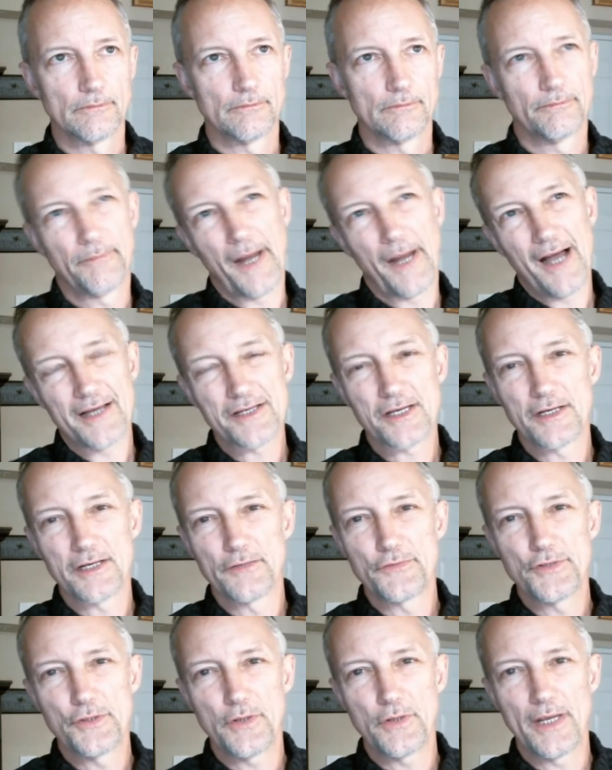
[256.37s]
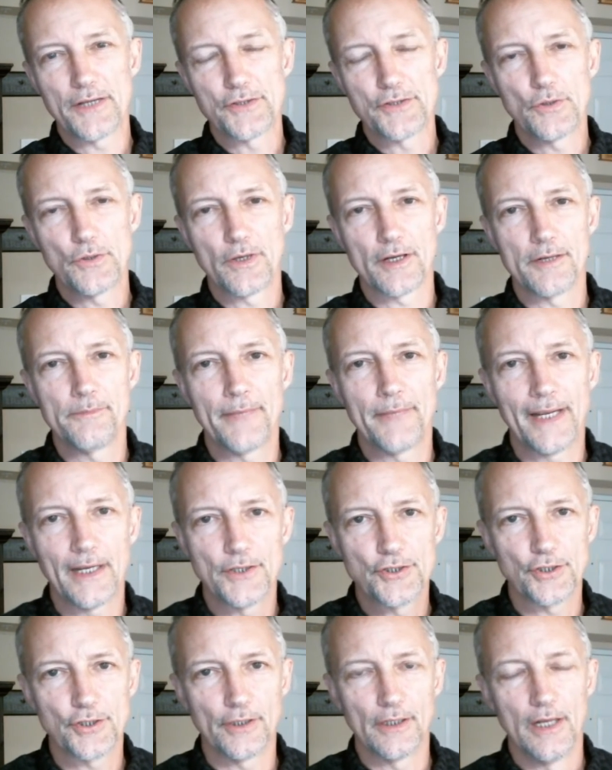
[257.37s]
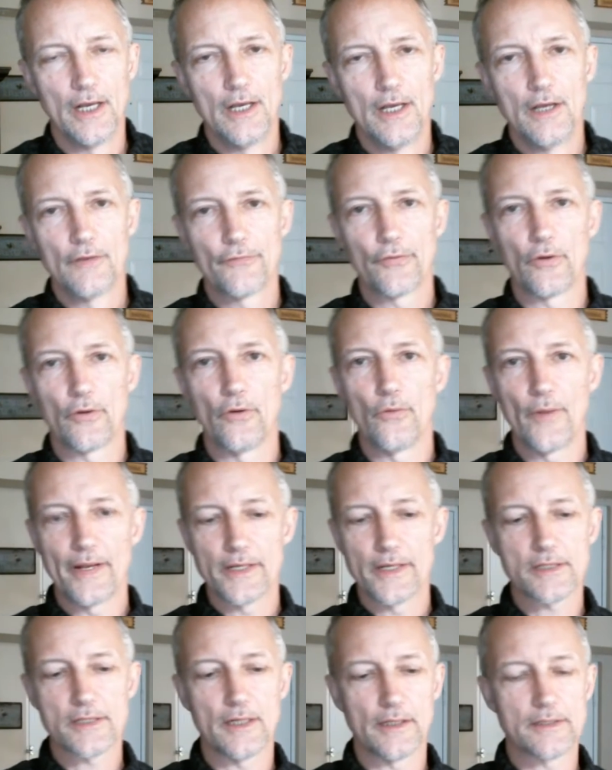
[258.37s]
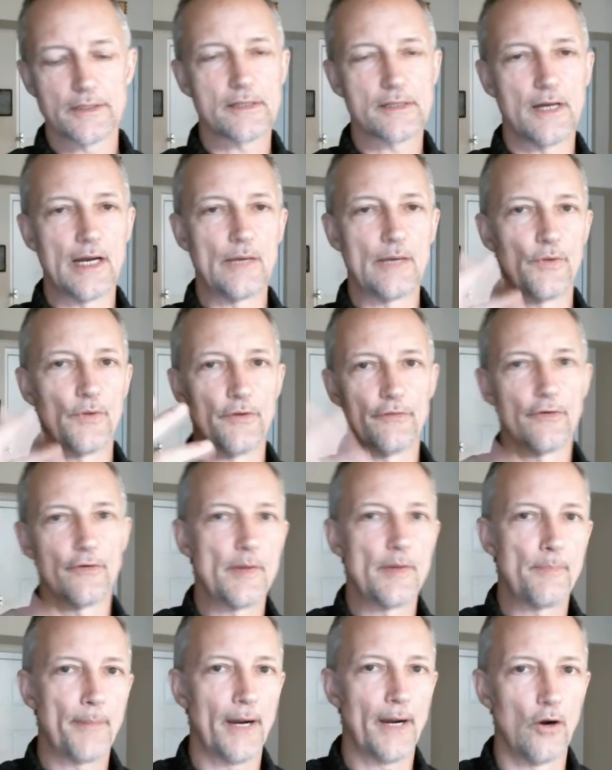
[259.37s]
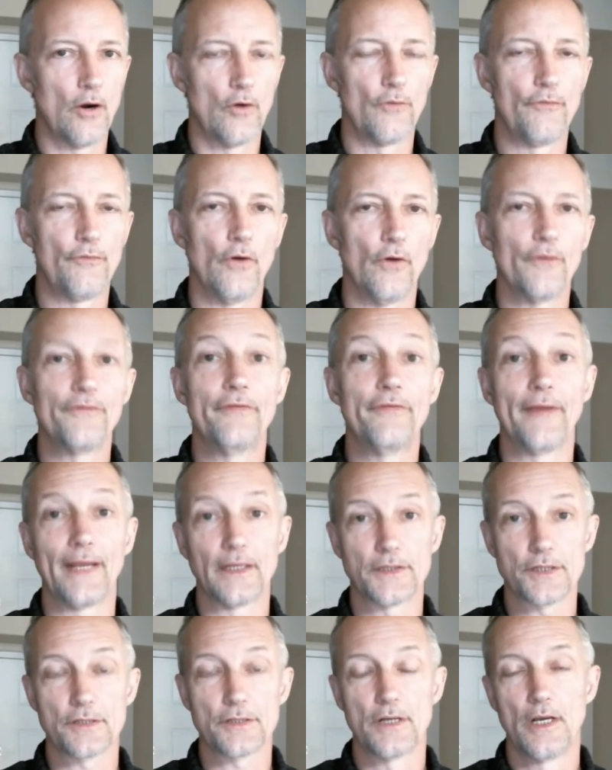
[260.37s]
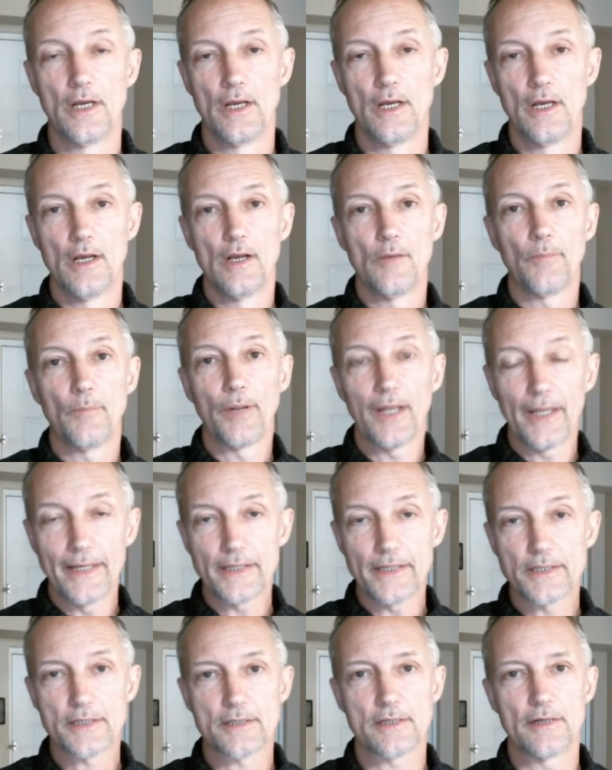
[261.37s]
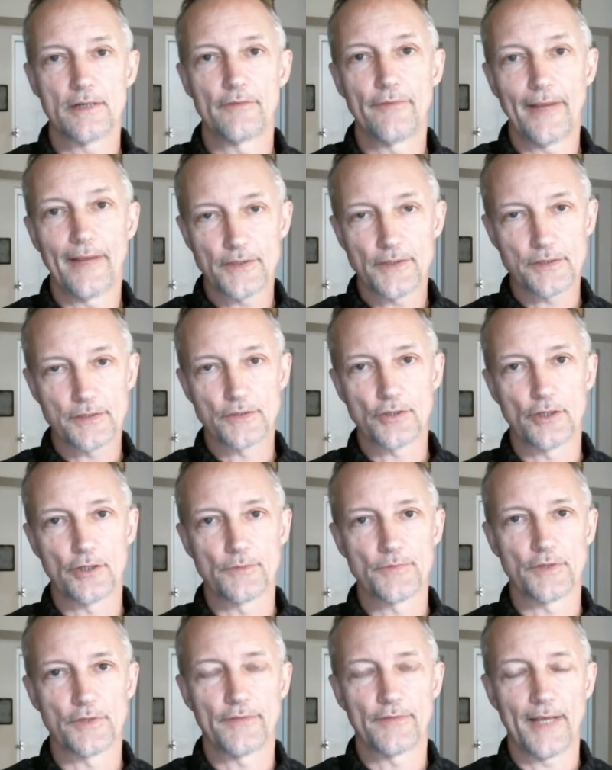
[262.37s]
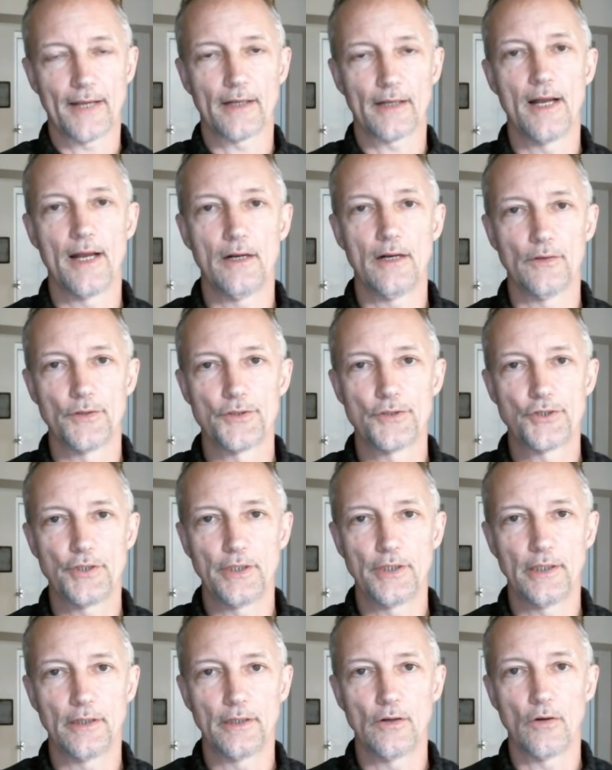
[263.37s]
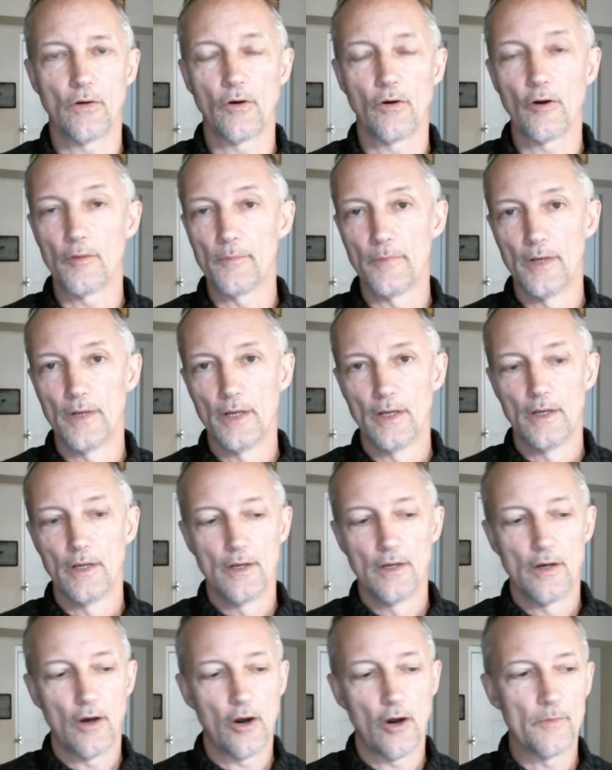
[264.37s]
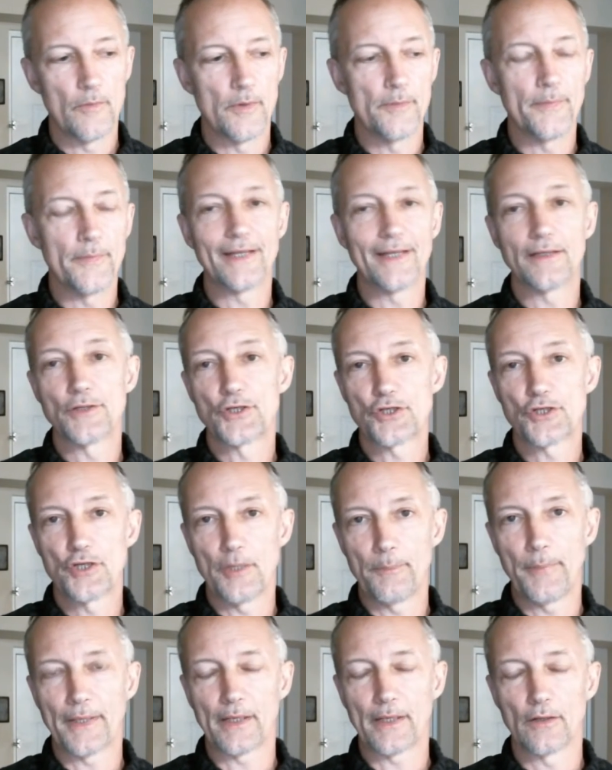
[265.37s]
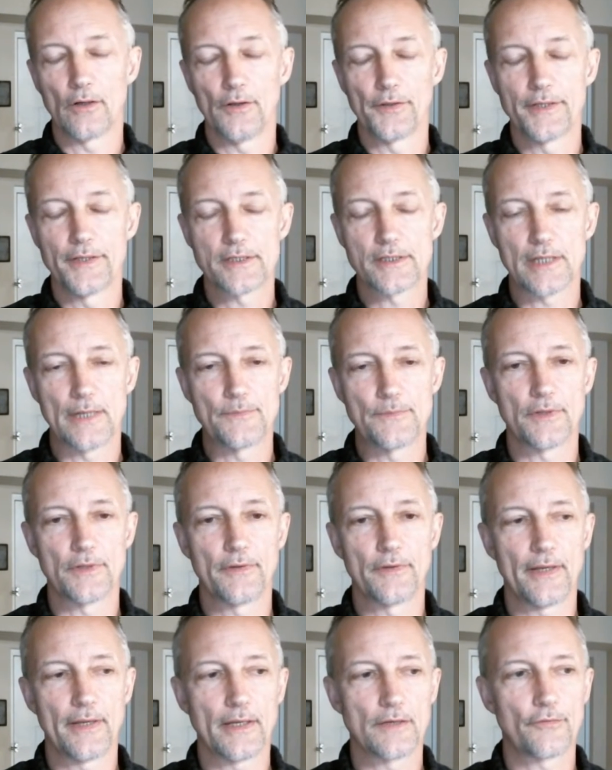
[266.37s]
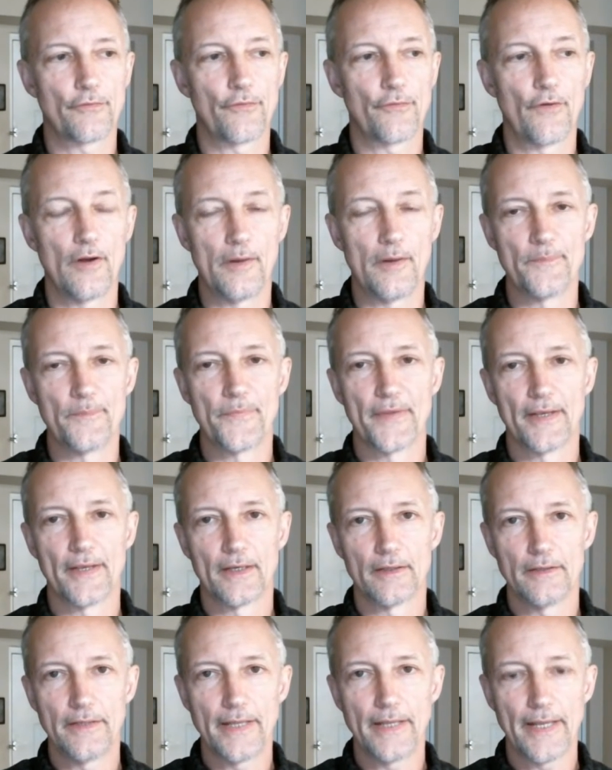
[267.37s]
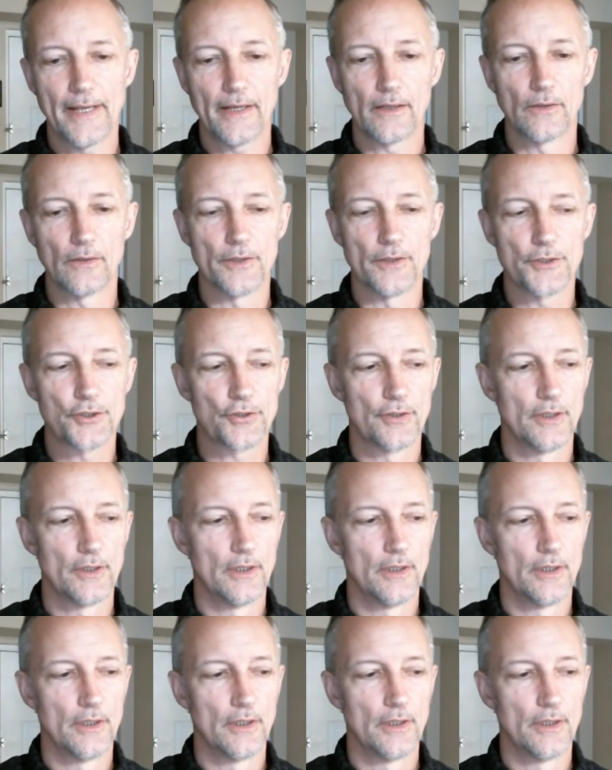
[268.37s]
positive as you, as you could imagine for a Renaissance time with a very powerful advanced place, advanced in terms of technology and arm armament and shipping and all these types of things from the English,